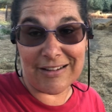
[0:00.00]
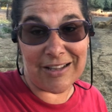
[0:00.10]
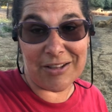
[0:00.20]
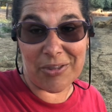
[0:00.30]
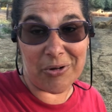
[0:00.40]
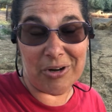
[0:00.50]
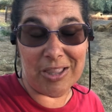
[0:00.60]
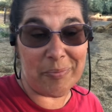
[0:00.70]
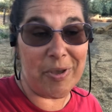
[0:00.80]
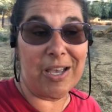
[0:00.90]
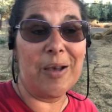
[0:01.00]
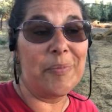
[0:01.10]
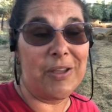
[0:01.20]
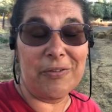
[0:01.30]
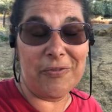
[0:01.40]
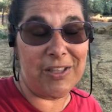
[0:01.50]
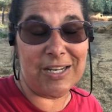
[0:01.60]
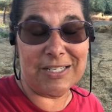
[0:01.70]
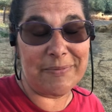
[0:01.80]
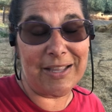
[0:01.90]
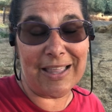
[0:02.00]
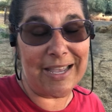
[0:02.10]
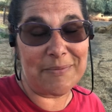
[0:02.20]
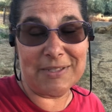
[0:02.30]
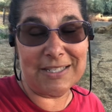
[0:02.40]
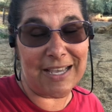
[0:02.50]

and throw it in the pickup and feed it to my lambs.